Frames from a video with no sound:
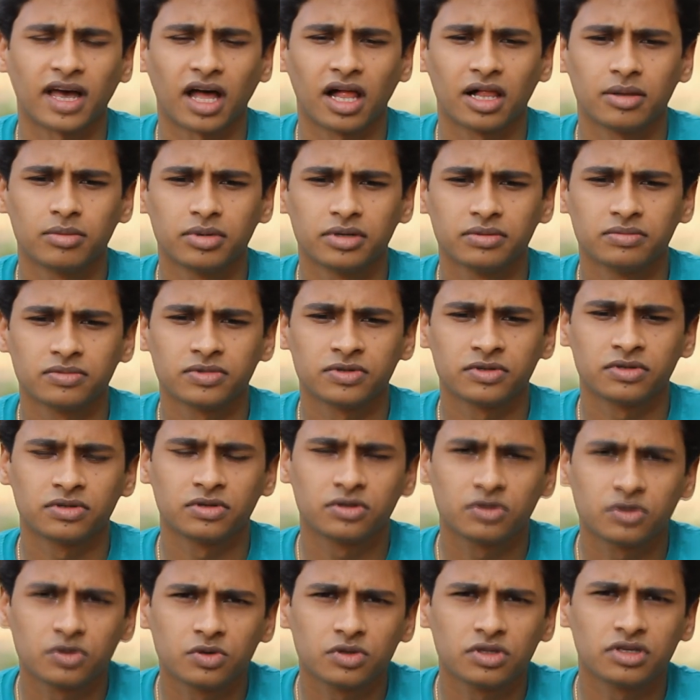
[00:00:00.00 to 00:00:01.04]
albums
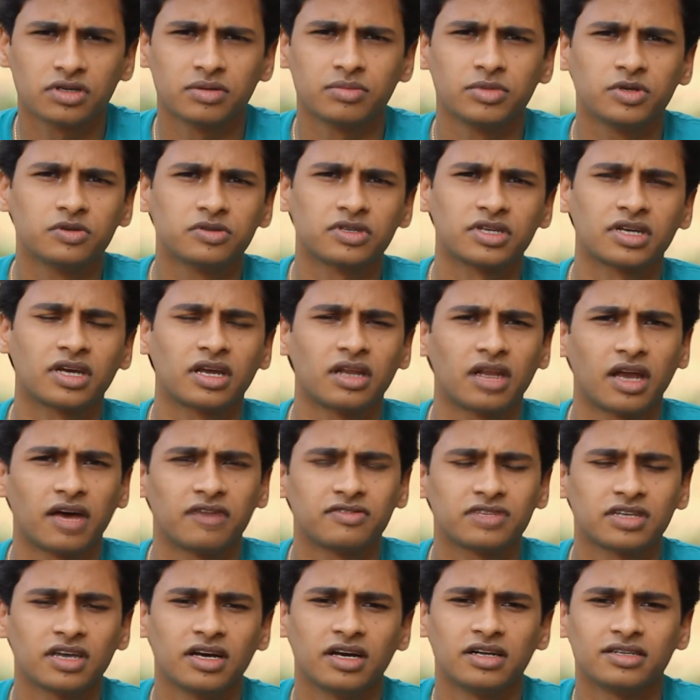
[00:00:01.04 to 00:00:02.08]
through the music and
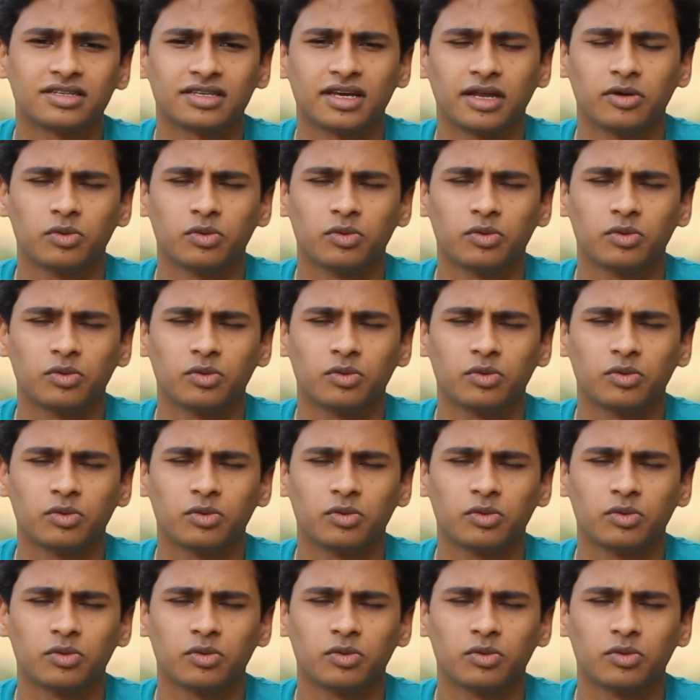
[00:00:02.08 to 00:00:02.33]
live tiles.